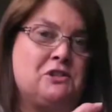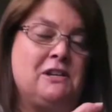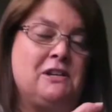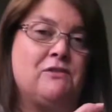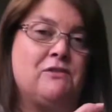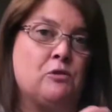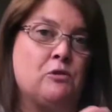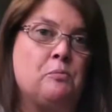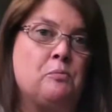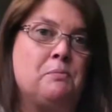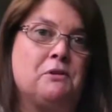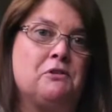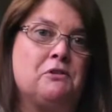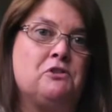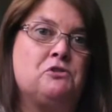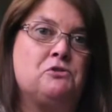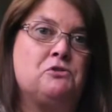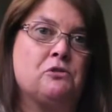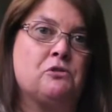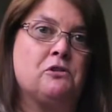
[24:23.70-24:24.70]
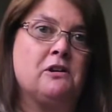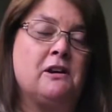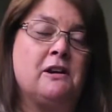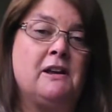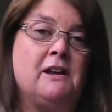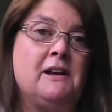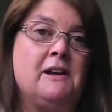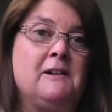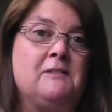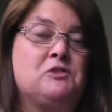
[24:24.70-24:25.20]
to even open the door.
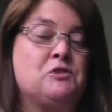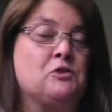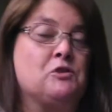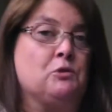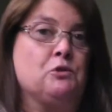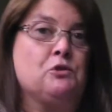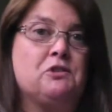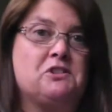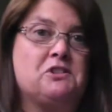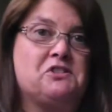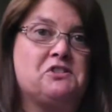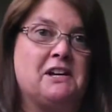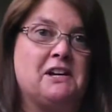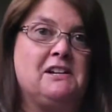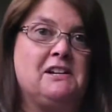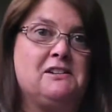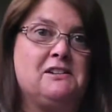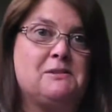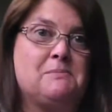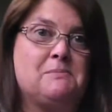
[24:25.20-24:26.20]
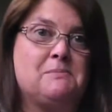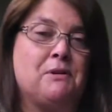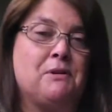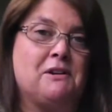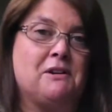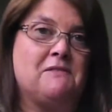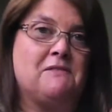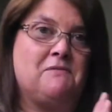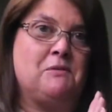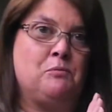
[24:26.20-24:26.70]
So it looks nice,
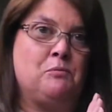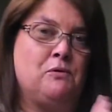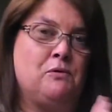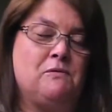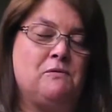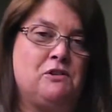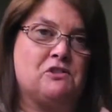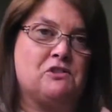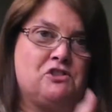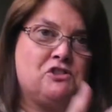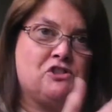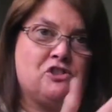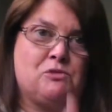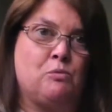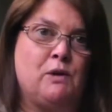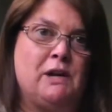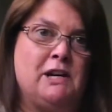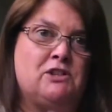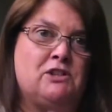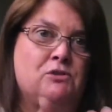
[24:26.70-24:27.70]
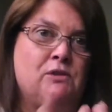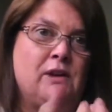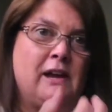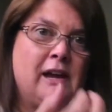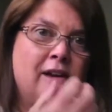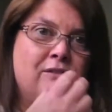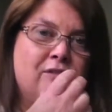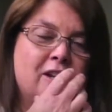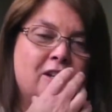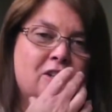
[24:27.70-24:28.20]
but it's just way too
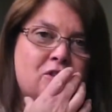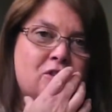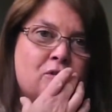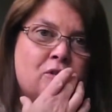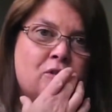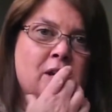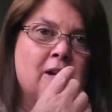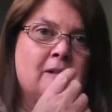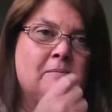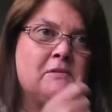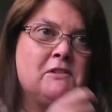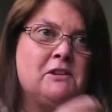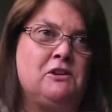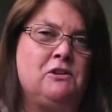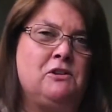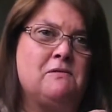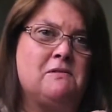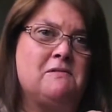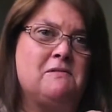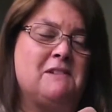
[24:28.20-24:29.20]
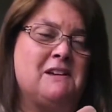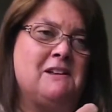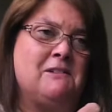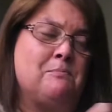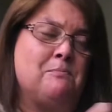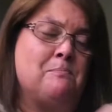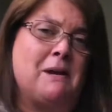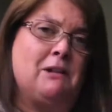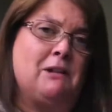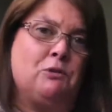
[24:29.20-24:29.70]
heavy. So
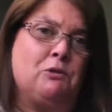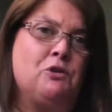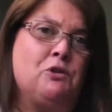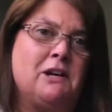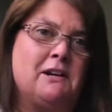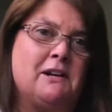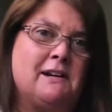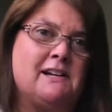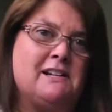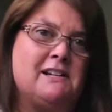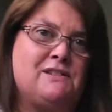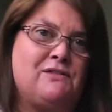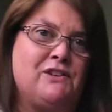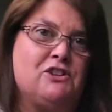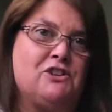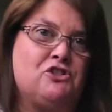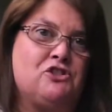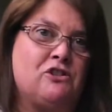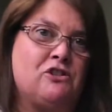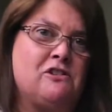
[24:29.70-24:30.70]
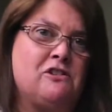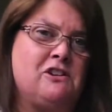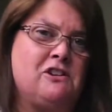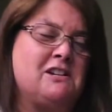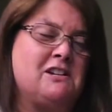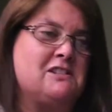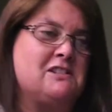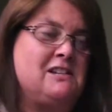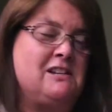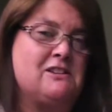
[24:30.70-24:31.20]
it might look a nice feature, and you
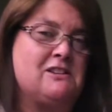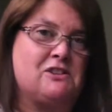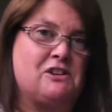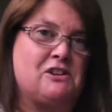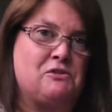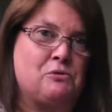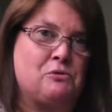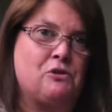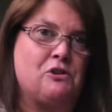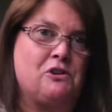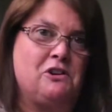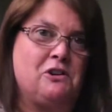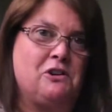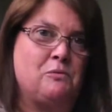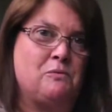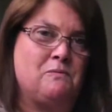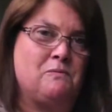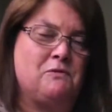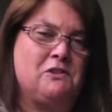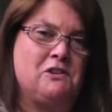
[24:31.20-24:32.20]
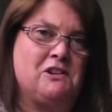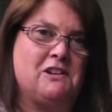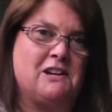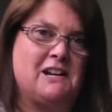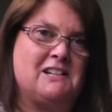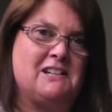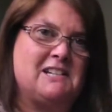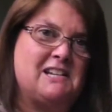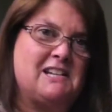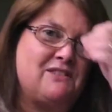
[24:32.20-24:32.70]
can see it's a door, and you can
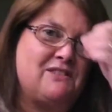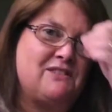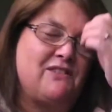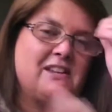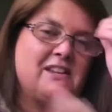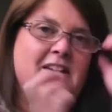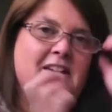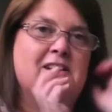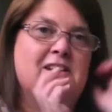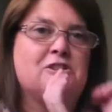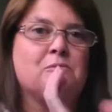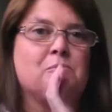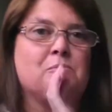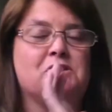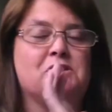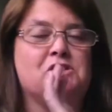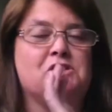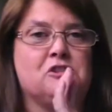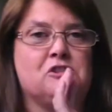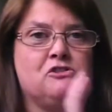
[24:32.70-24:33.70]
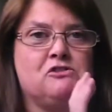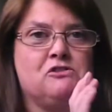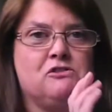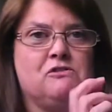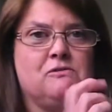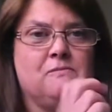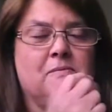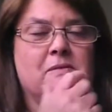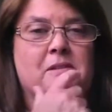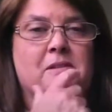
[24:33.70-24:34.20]
identify the handle, but it's just
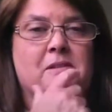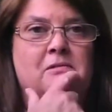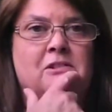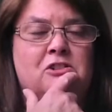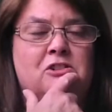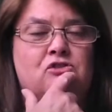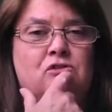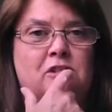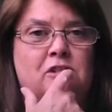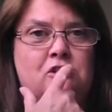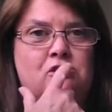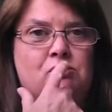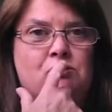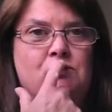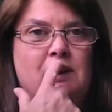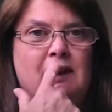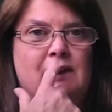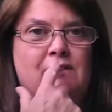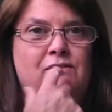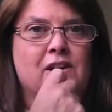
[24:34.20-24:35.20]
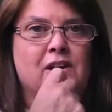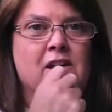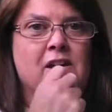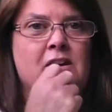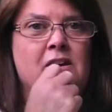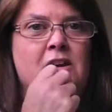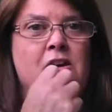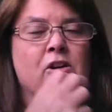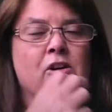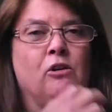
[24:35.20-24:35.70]
literally too heavy.
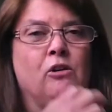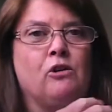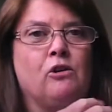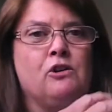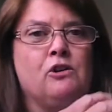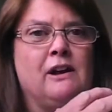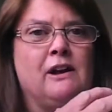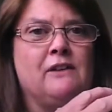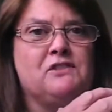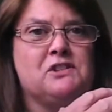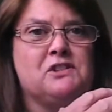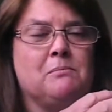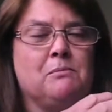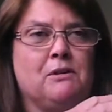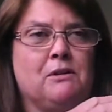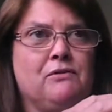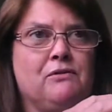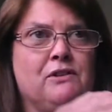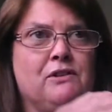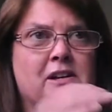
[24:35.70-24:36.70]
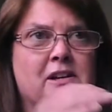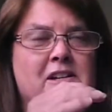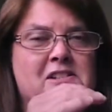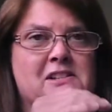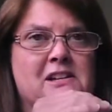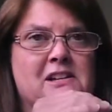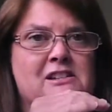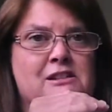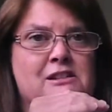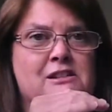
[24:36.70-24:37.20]
Or you have some lovely
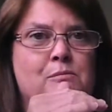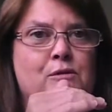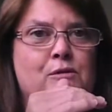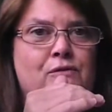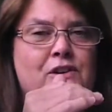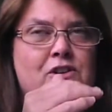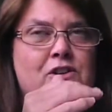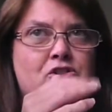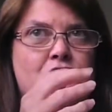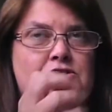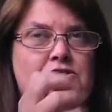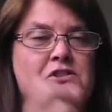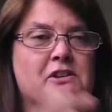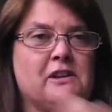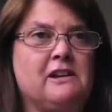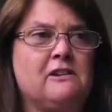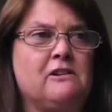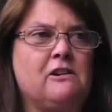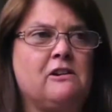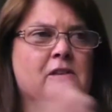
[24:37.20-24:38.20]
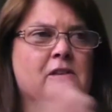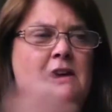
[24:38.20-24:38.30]
accessible features like